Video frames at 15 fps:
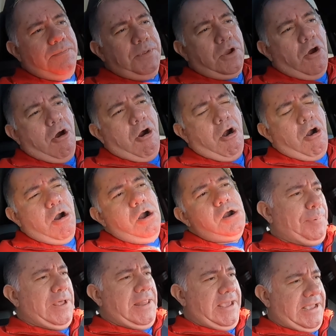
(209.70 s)
car,
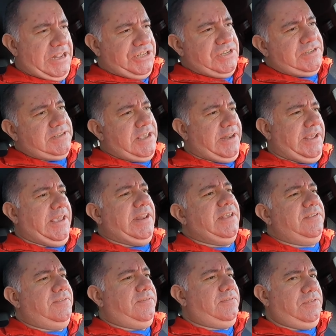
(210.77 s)
but like I just said,
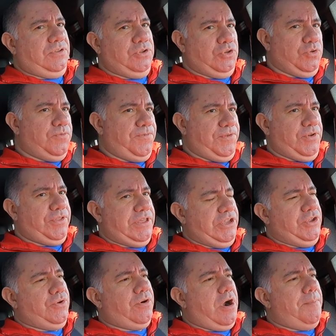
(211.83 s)
you do feel that
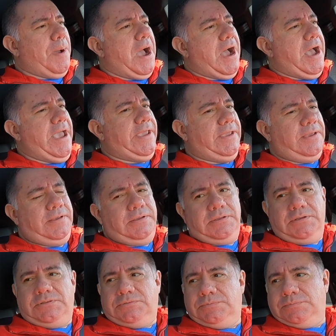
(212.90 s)
you're up high.
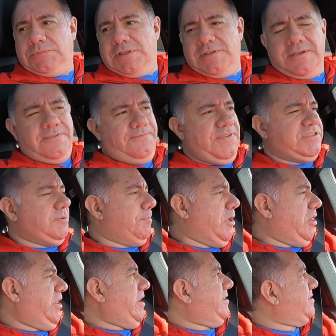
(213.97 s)

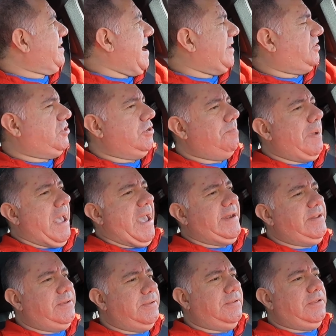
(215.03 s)
Visibility is not too
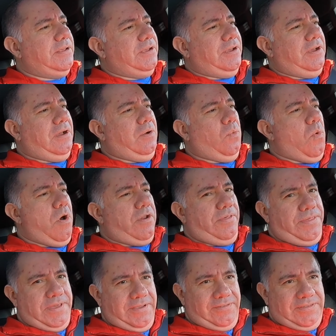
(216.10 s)
bad. One of
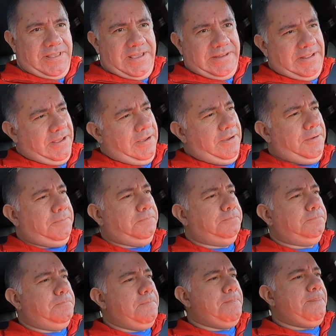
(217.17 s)
the things that
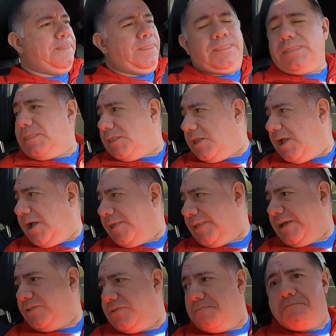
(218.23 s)
I'd
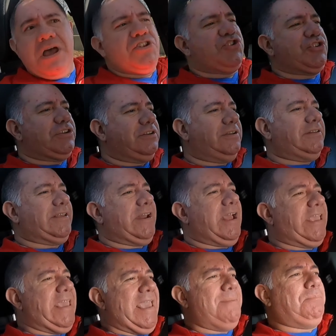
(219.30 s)
like to mention that
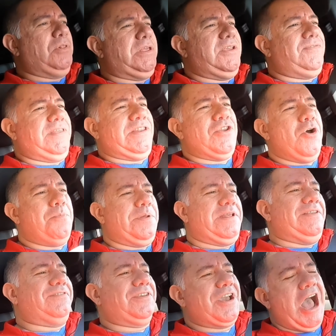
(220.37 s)
I can't believe that nobody
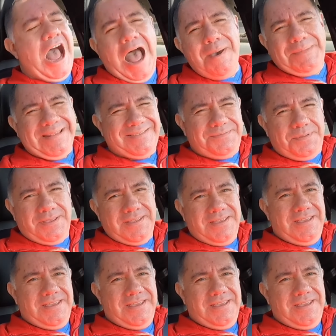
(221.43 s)
has commented